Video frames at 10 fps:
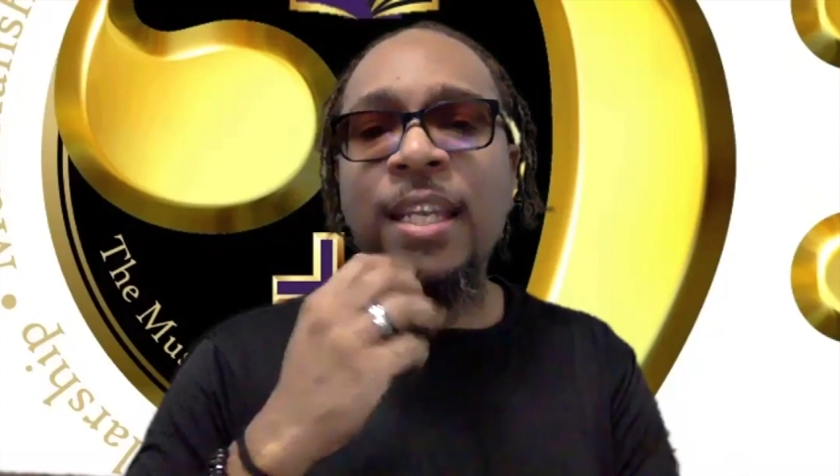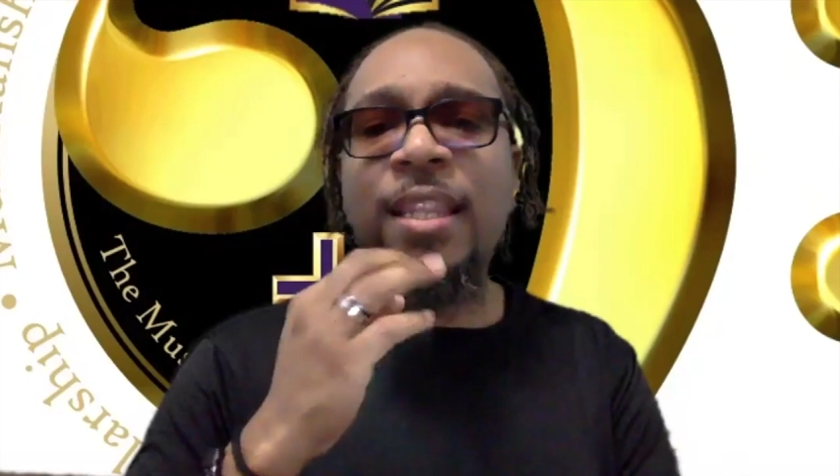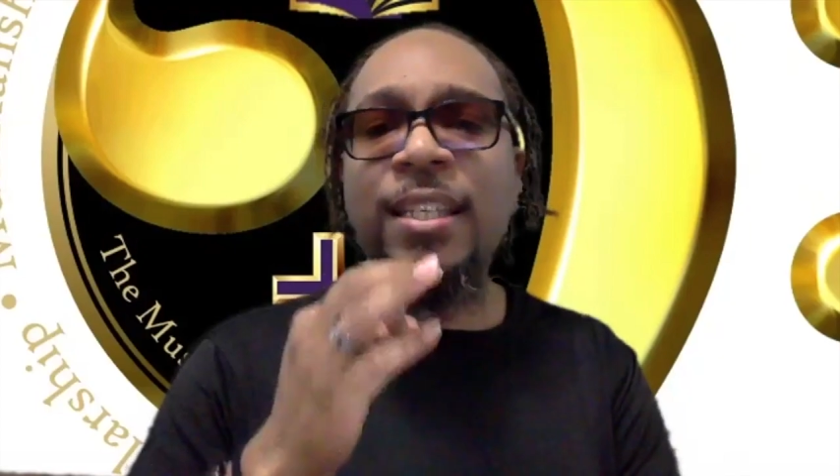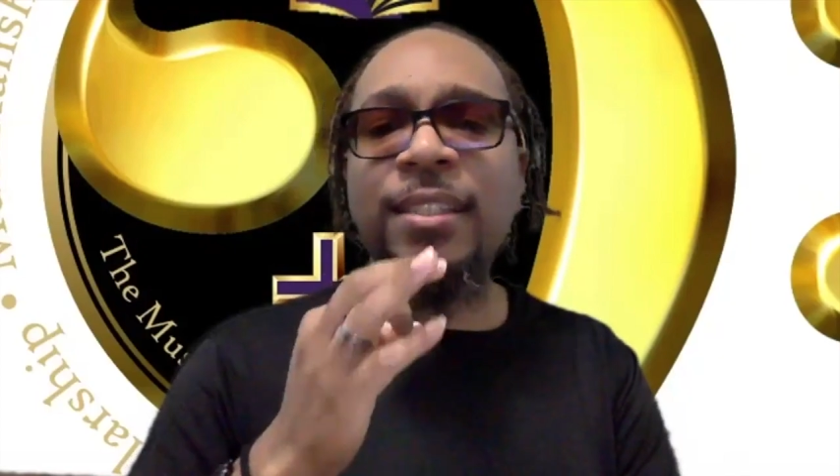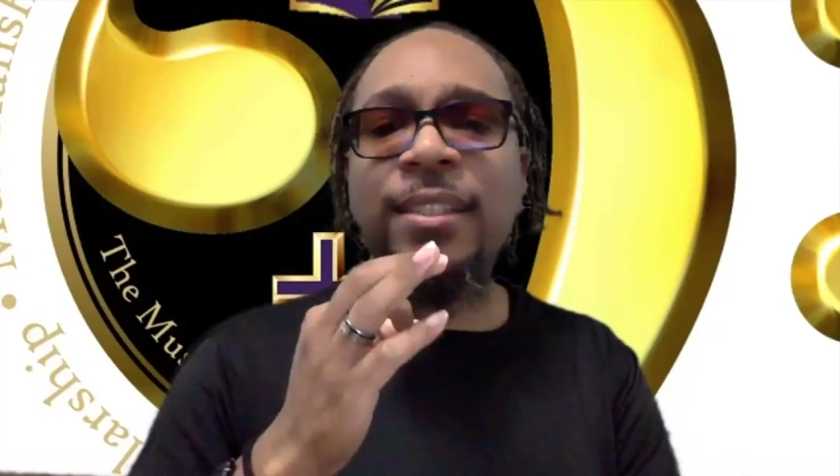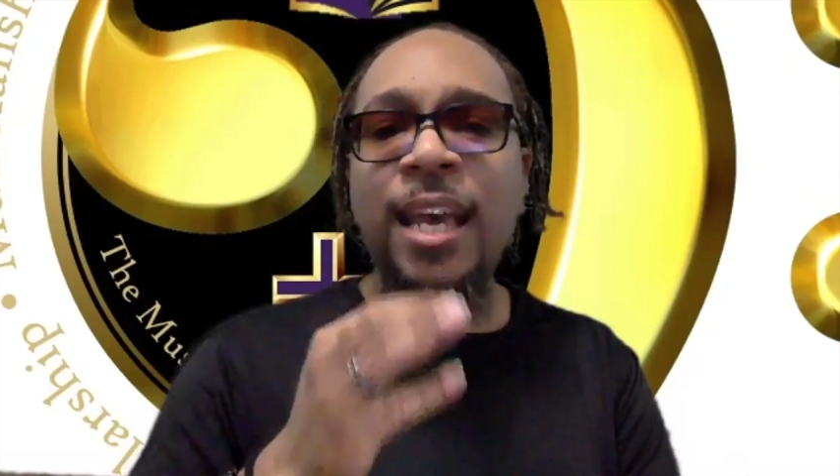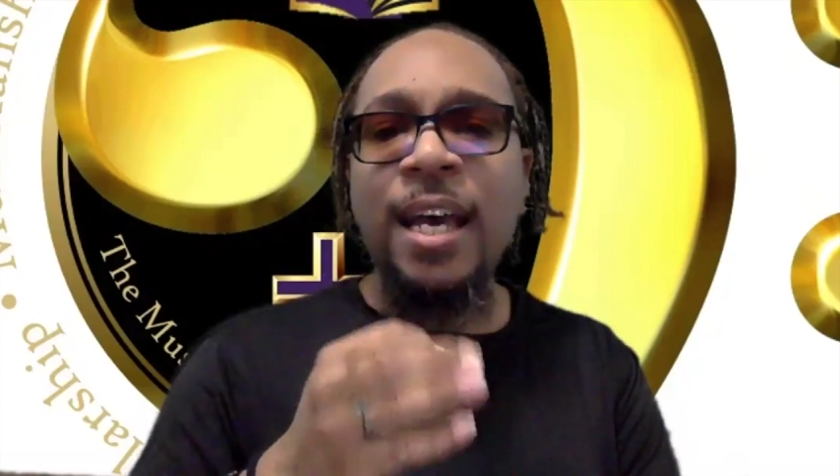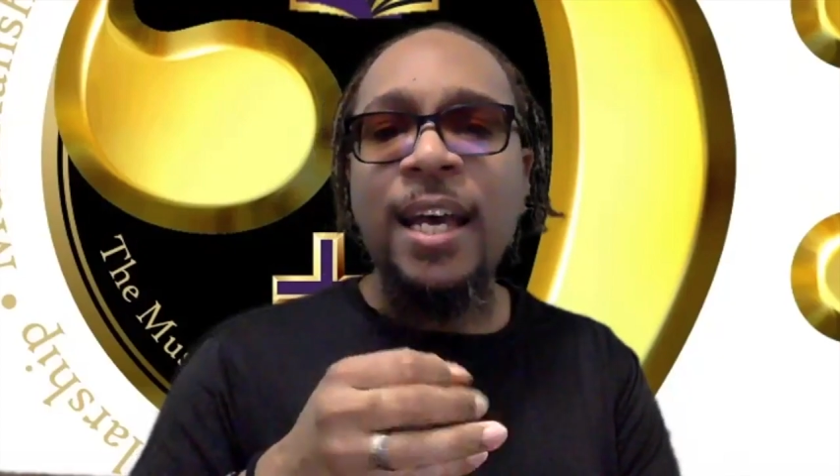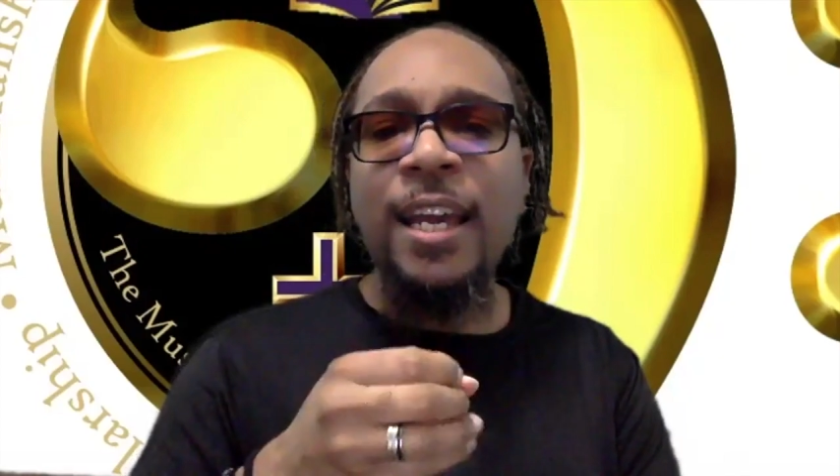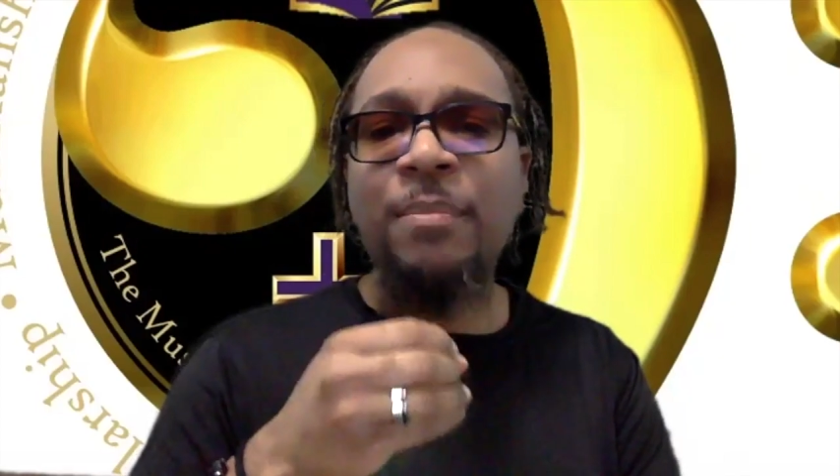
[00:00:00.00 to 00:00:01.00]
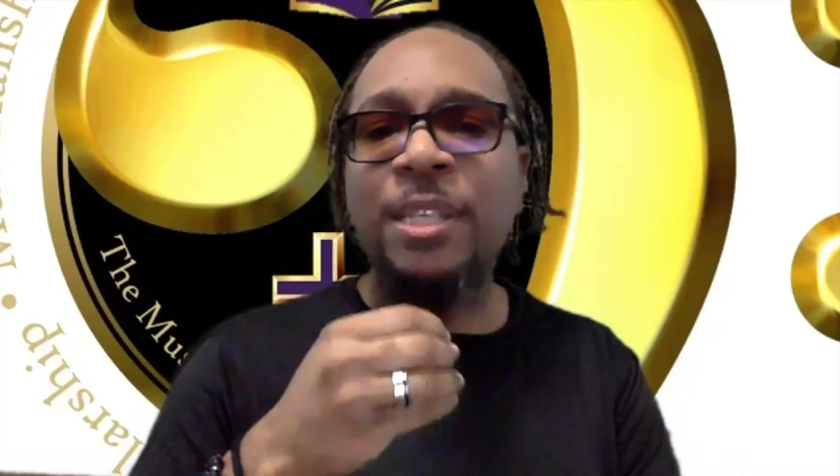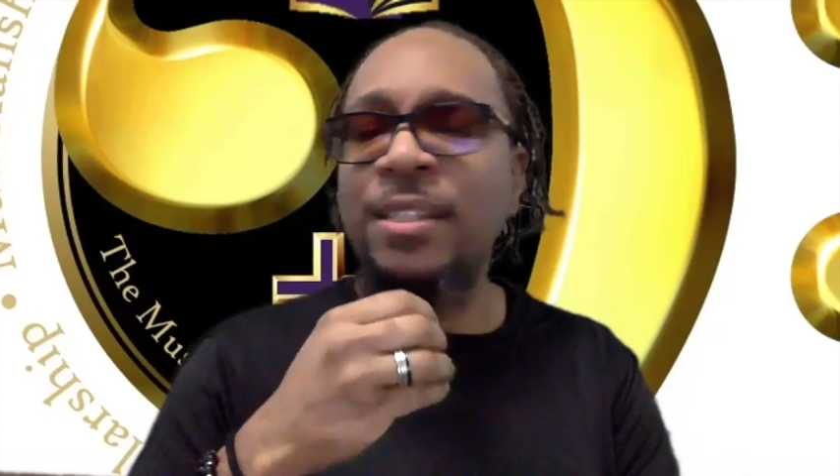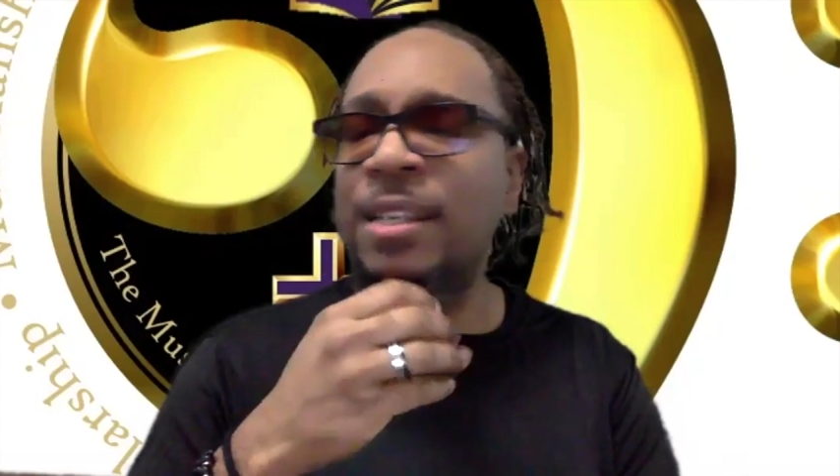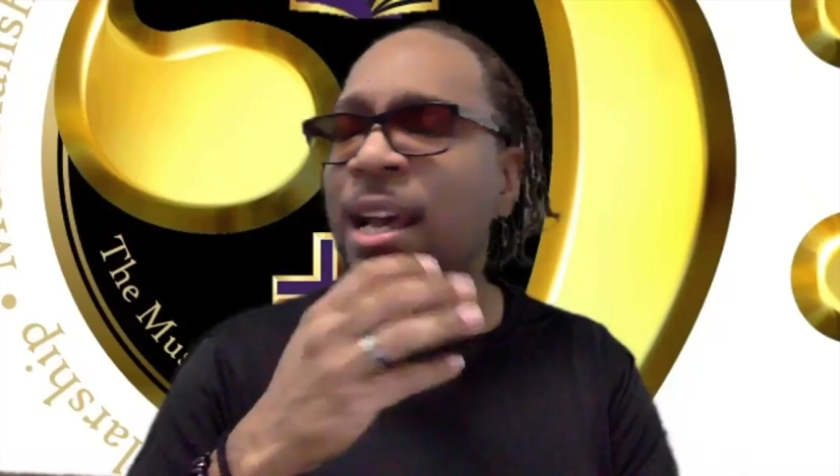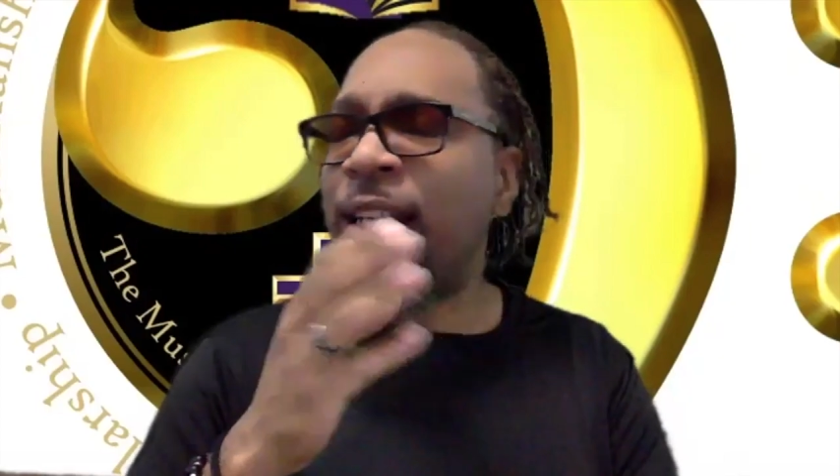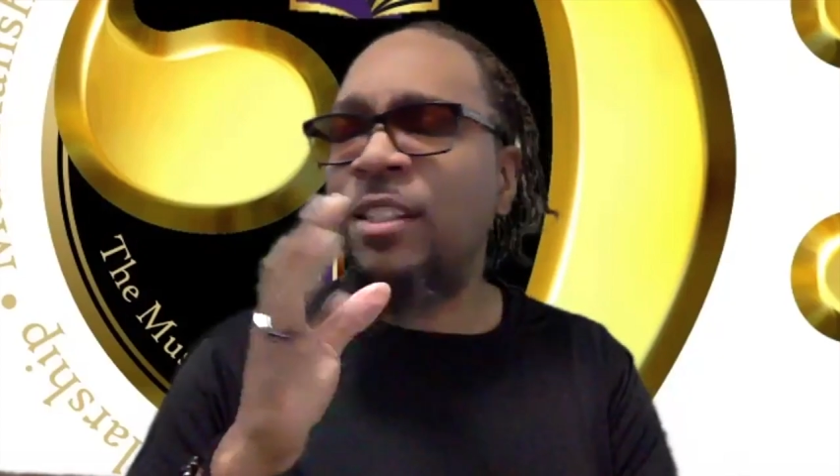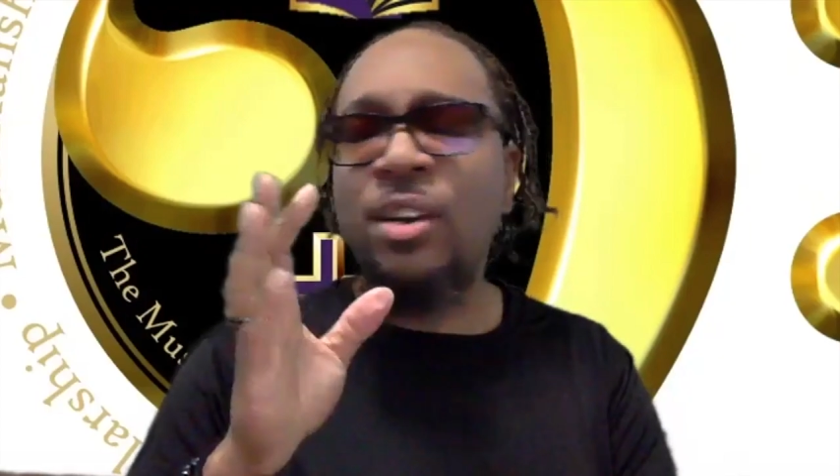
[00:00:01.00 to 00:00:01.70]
This time is not